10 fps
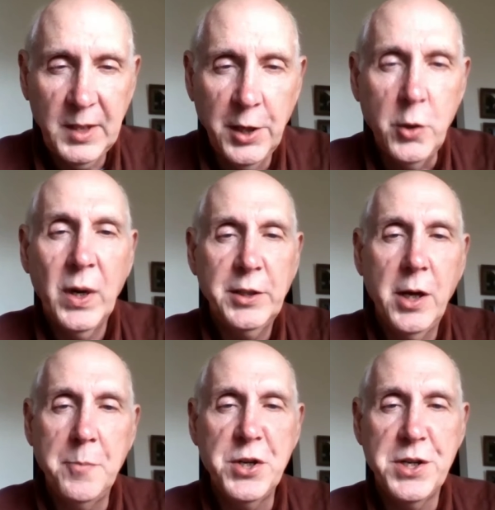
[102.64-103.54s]
A direct
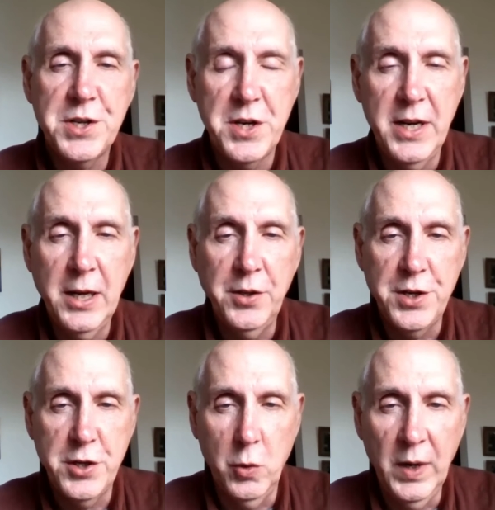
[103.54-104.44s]
object is a noun
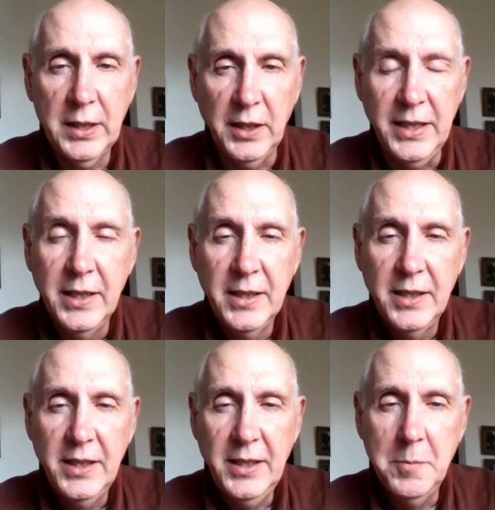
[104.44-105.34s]
that's directly
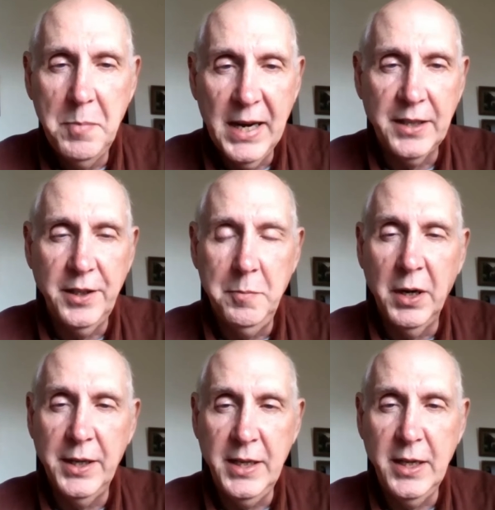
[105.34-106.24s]
impacted
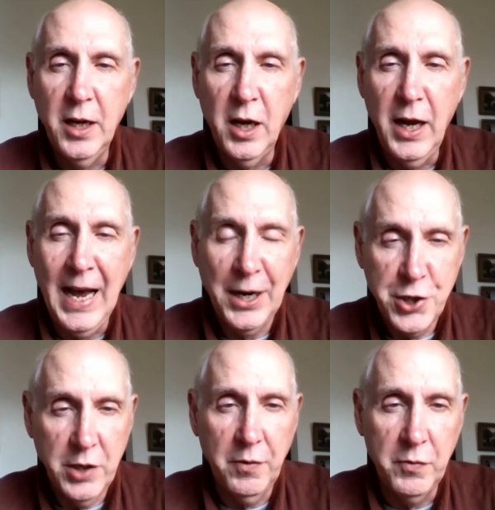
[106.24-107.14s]
by the
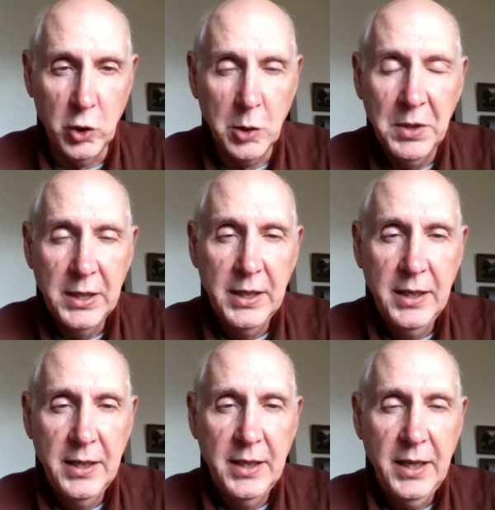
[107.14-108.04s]
action of a verb.
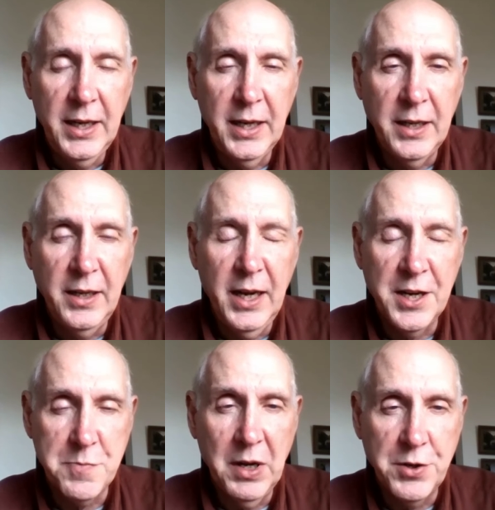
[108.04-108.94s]
And
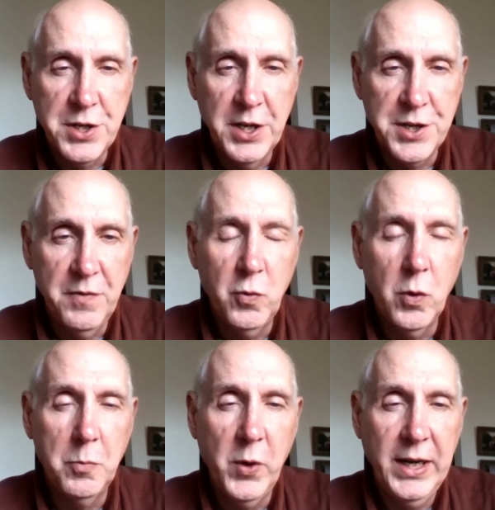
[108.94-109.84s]
as Mounce says in
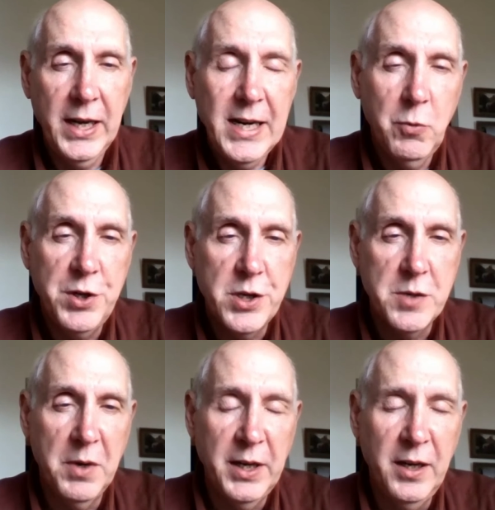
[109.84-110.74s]
4.8, which is
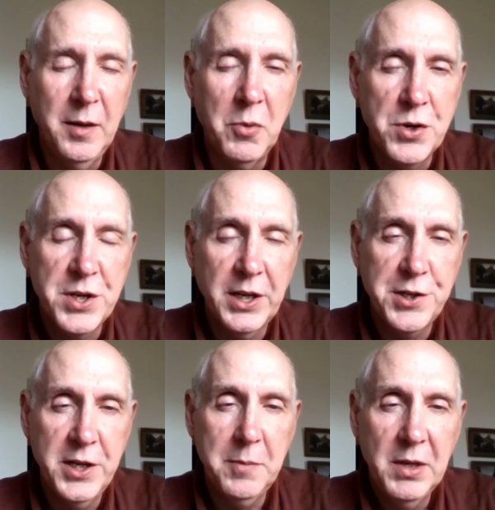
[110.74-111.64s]
my number 6
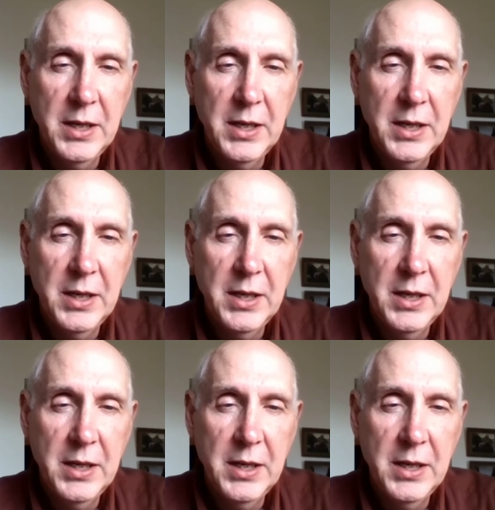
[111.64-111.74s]
tip,